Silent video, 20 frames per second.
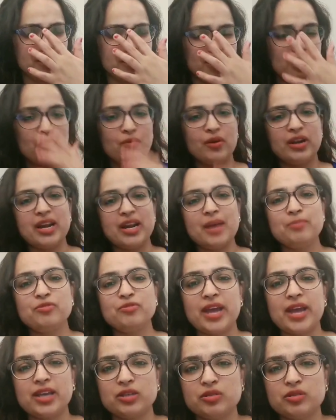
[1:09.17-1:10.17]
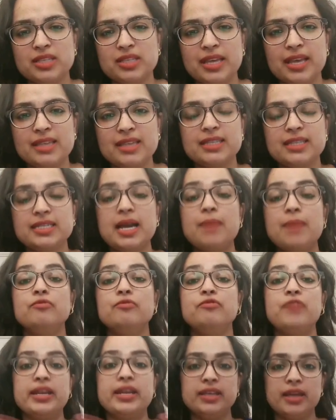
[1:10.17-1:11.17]
what I'm trying to say is that I'm
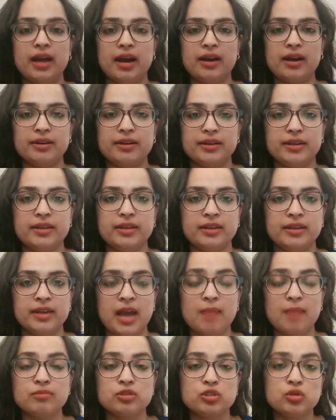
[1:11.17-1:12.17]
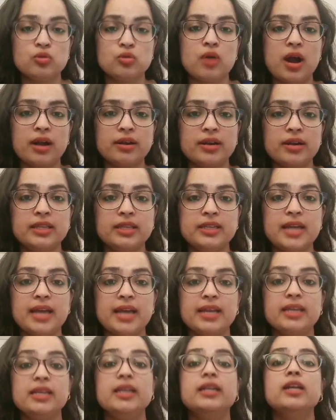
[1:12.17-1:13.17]
very hungry. I'm so hungry that I
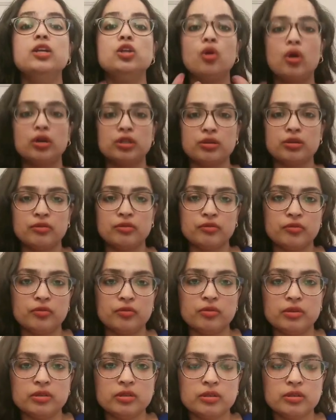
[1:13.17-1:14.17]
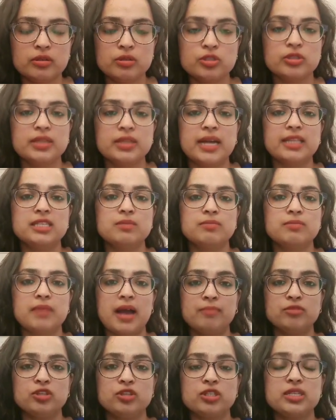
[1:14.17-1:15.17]
can eat a lot of food. So
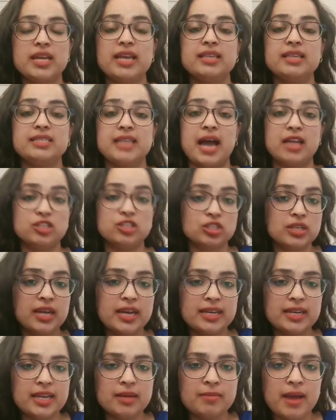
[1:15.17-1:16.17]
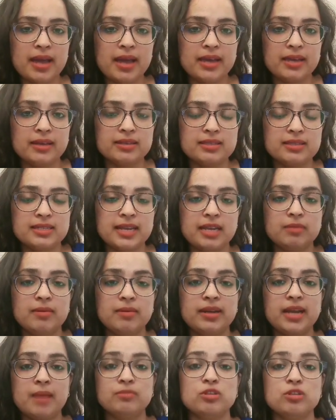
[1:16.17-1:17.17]
I'm just exaggerating my
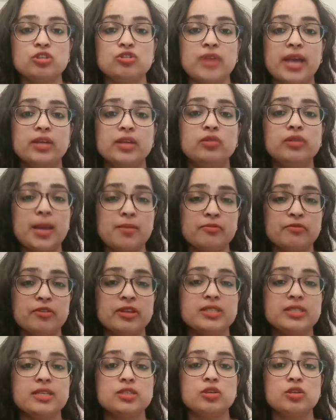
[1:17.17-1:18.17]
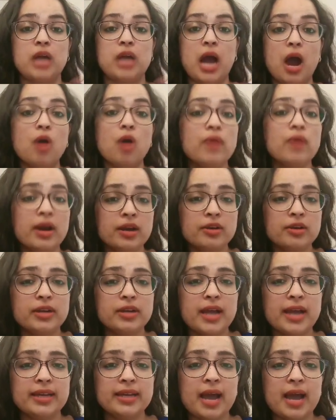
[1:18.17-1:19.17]
statement. I'm just trying to lay emphasis on how hungry
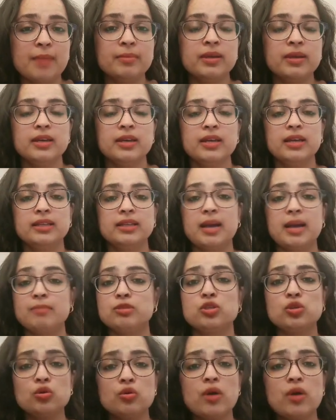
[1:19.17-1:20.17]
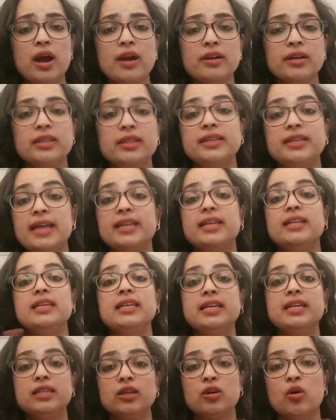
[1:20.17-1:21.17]
I am. I'm so hungry that I can
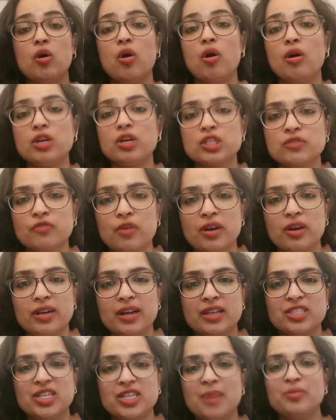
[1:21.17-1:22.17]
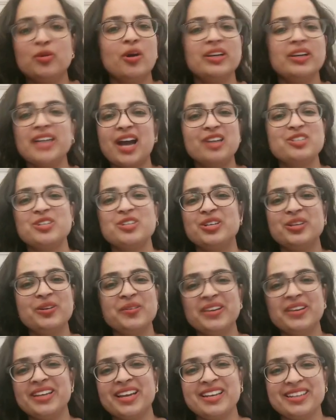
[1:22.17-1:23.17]
eat a horse for lunch. I'm not actually
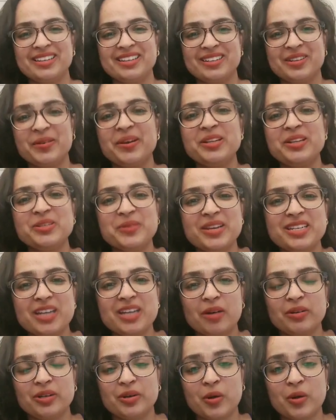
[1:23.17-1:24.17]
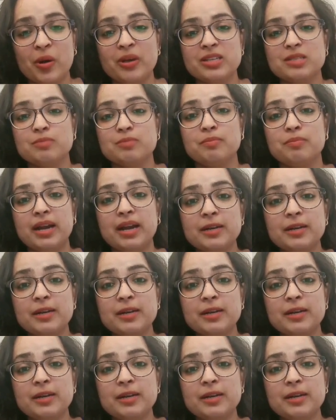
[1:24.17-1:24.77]
going to eat out a horse, but